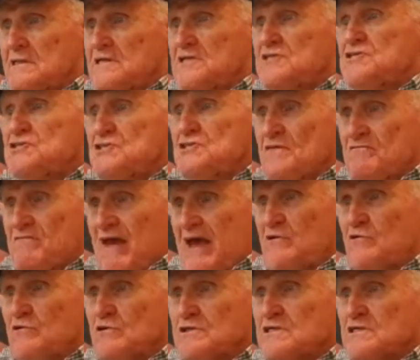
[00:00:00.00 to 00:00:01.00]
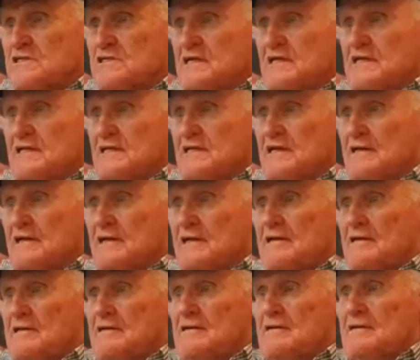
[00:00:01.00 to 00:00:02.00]
This is a veterans thing.
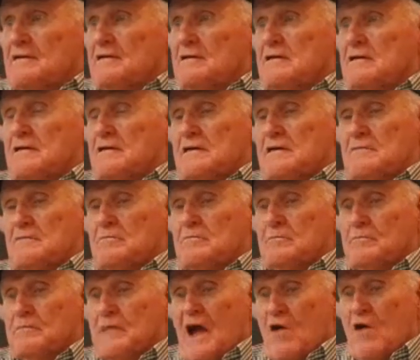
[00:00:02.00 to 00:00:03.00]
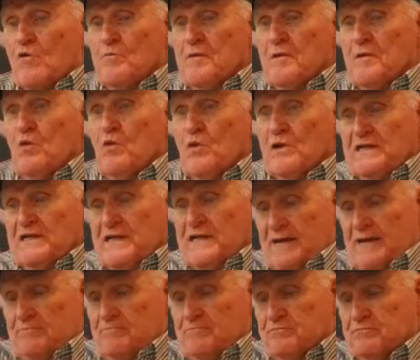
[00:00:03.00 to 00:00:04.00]
I remember one
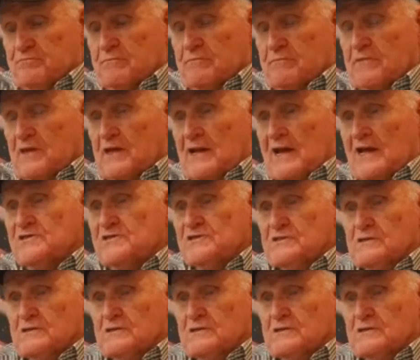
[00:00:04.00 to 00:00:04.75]
day, and